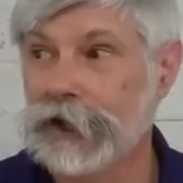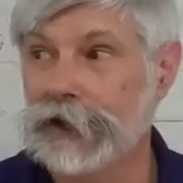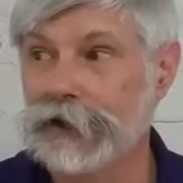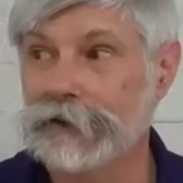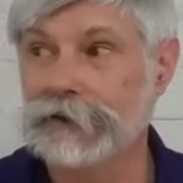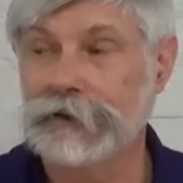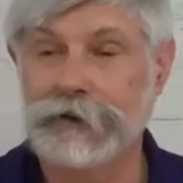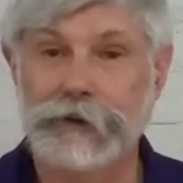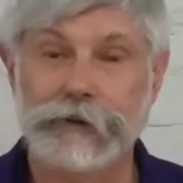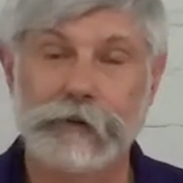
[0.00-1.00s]
And
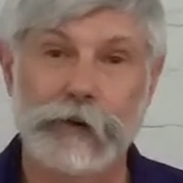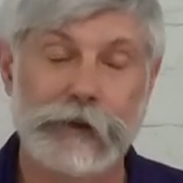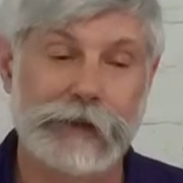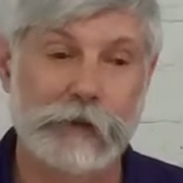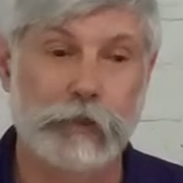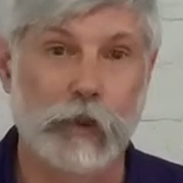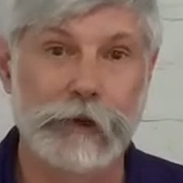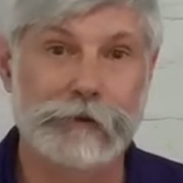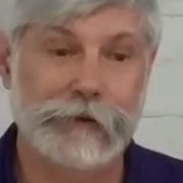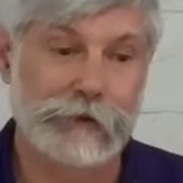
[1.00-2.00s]
at that
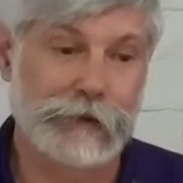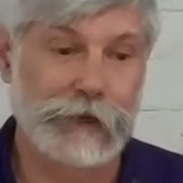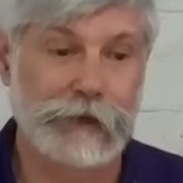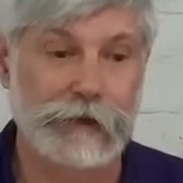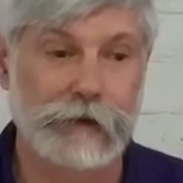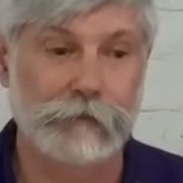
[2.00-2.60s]
point, they